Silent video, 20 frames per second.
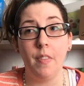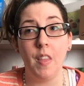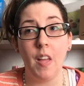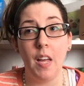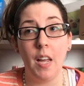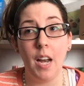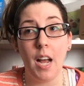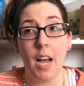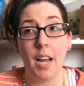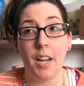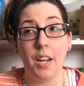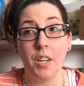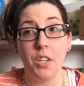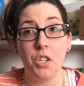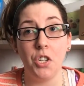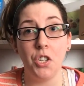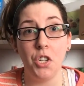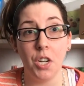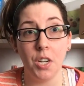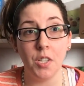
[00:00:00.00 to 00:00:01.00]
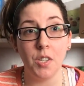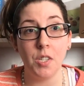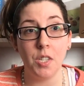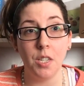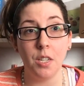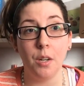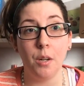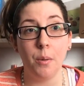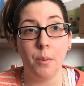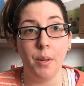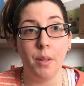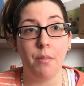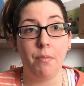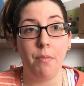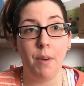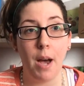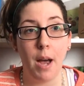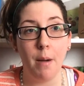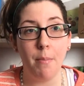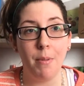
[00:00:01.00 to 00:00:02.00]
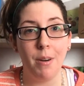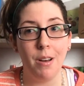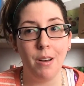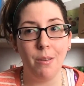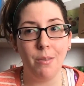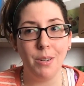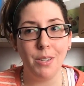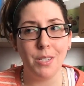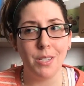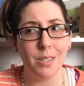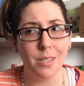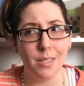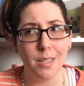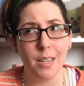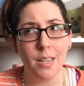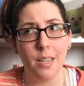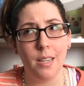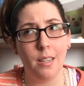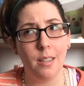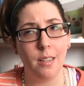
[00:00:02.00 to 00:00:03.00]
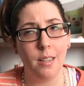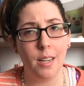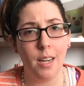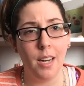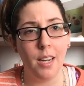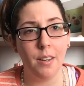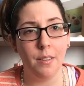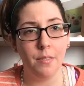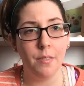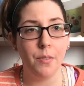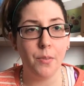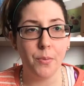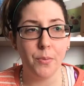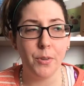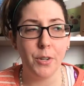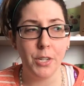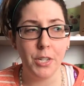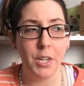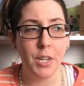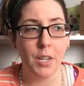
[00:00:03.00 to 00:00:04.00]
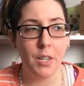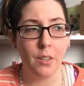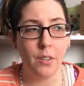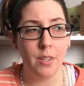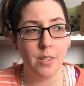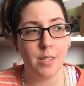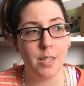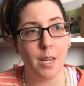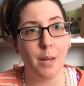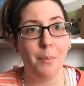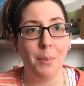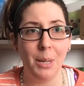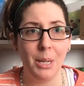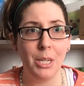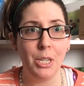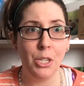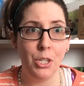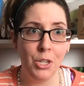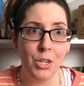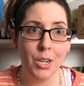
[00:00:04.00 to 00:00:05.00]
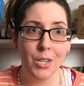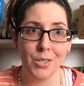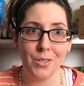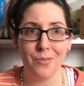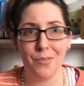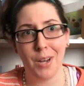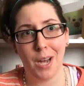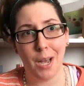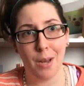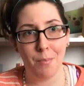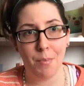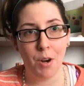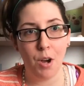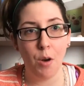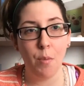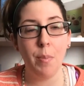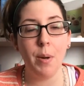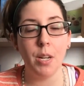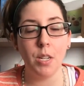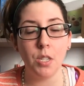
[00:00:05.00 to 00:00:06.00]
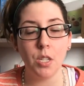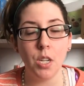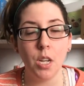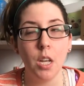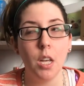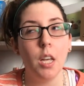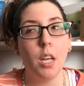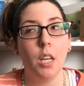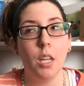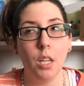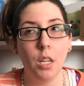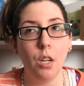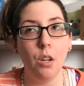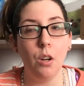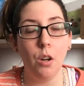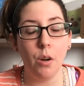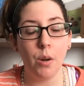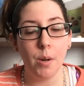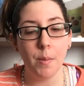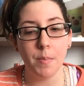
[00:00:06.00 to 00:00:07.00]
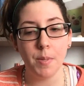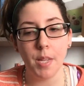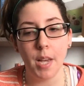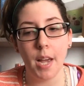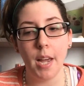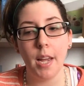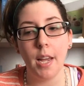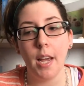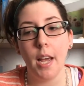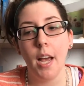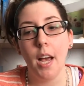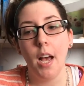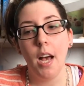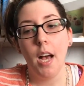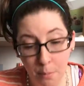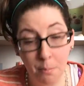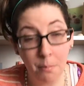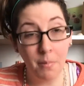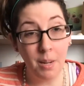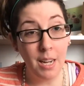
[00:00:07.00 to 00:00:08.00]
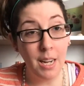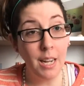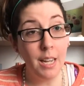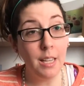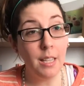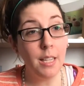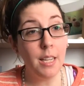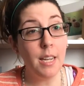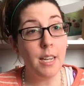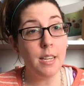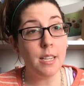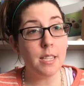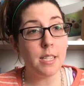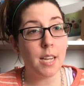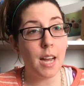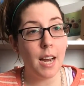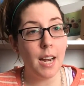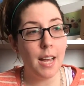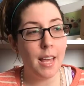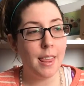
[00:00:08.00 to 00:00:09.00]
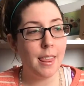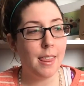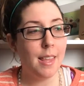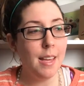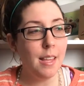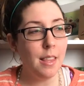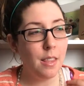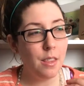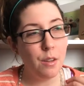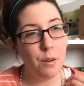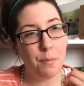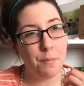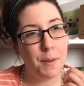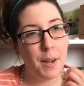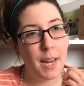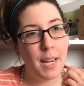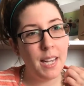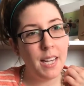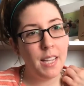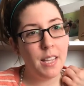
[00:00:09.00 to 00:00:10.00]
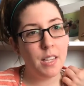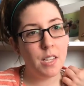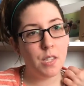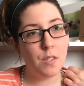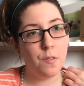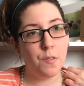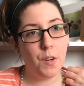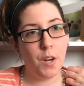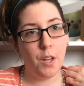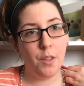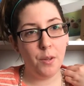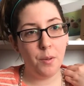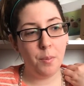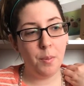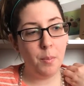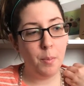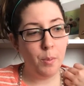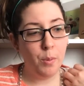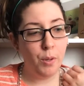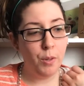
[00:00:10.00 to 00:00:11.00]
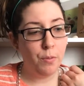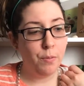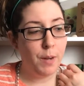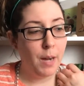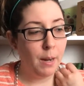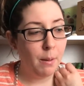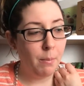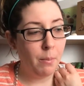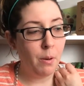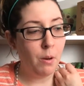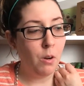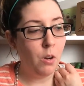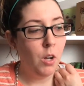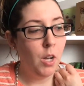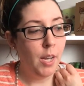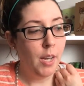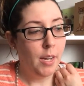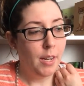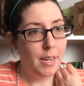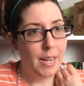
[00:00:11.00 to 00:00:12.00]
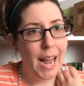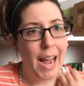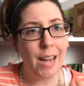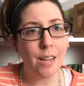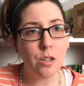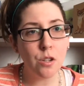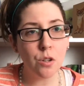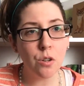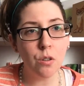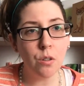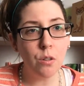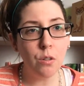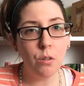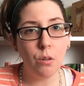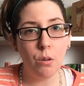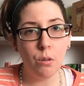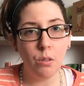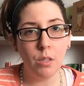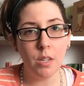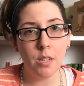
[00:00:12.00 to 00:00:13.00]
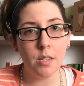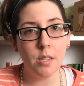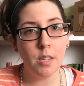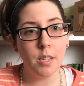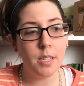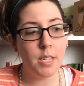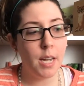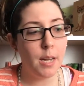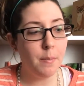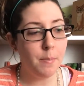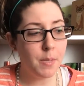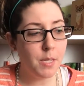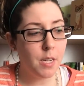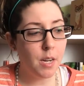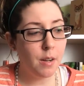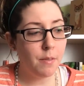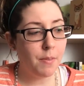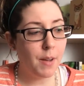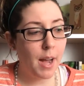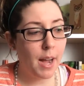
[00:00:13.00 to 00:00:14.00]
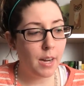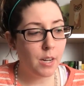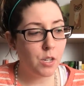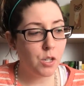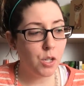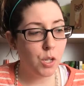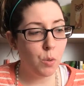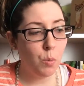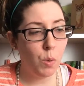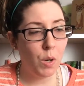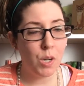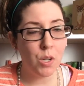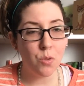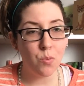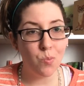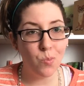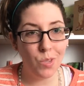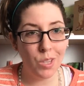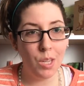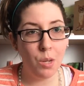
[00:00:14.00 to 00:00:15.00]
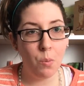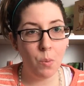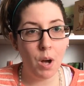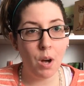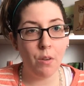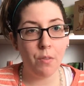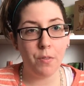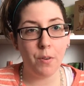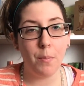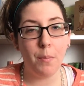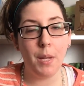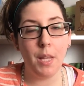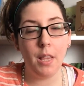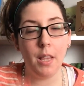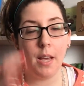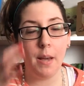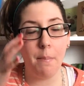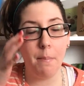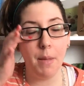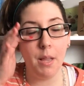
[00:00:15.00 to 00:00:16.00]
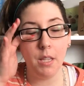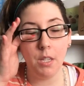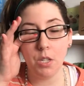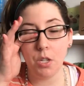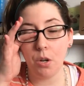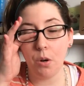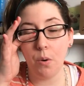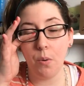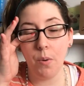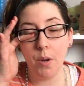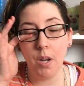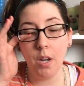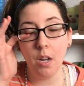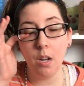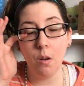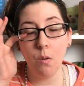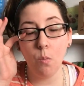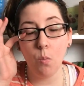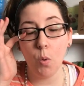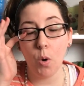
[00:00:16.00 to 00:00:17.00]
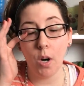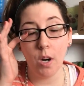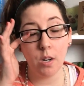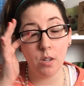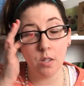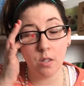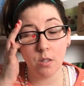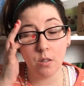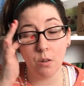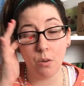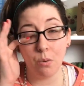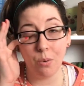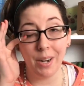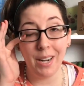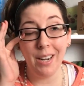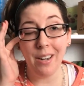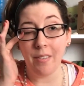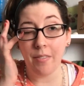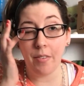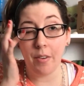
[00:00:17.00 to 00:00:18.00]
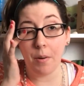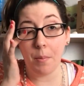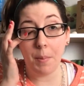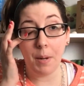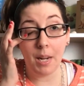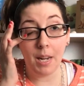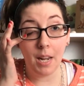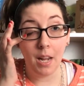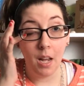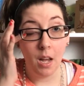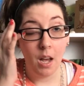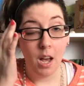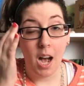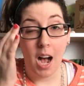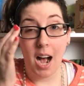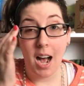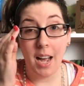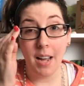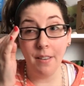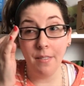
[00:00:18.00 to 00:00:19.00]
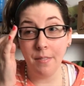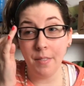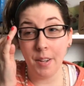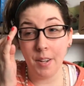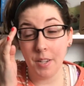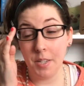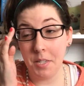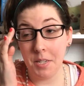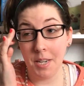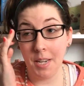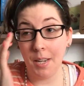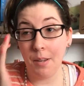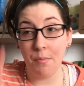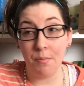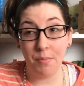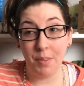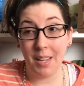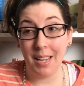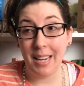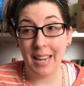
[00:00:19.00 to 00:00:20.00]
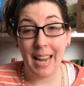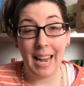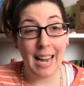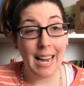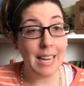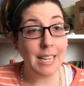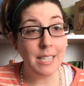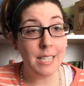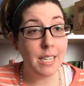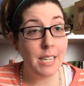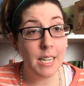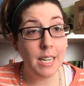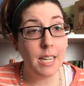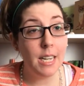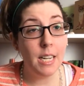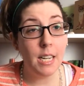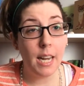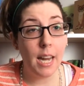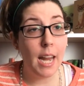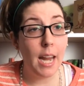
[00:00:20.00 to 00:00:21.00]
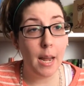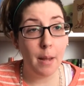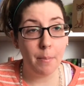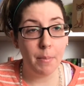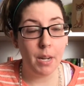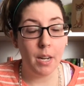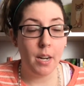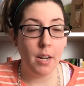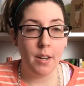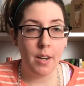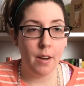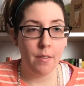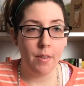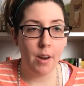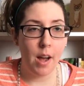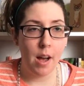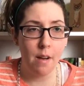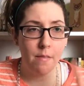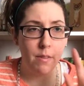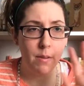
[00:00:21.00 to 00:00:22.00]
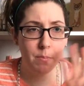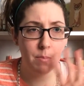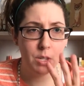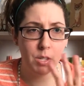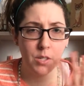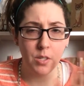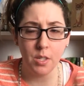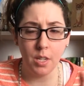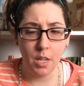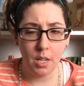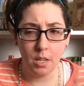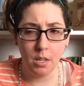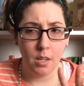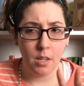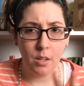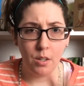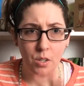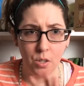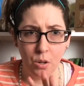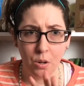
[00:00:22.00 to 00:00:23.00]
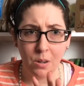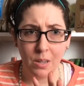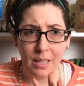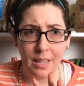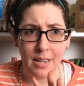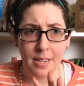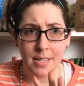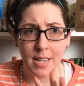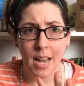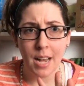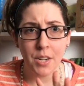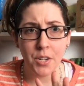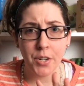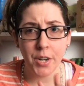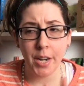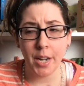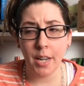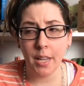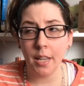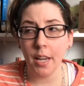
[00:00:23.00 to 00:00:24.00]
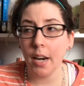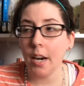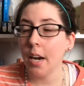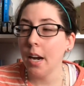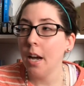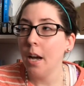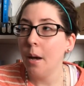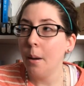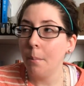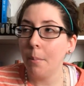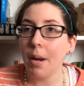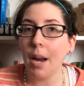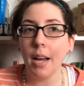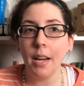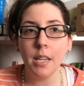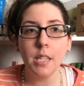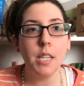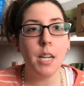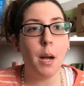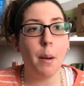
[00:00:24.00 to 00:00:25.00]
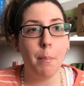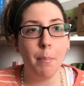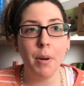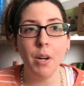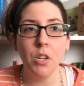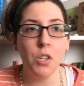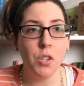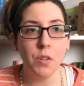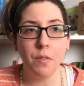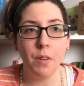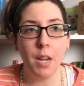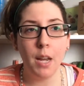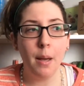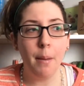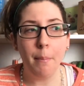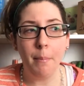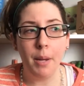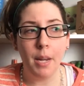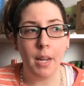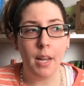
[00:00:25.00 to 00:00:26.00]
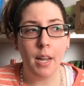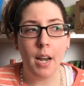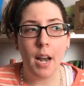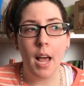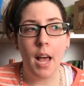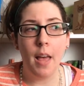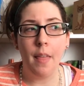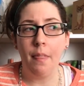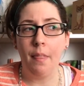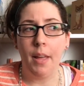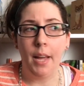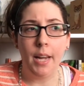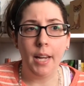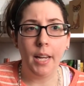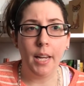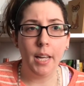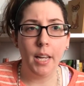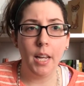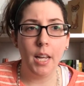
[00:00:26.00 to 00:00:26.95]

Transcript: that I could just deal with fibro, which is like kind of ridiculous statement, just fibro, but you know what I'm saying. For me at least, and I think that they're finding this for other people with fibro, natural holistic type stuff actually works really well for me. Like melatonin works great for me. I could take like 18 Ambien. I never have. I'm just like totally exaggerating there. But I could take a bunch of Ambien and like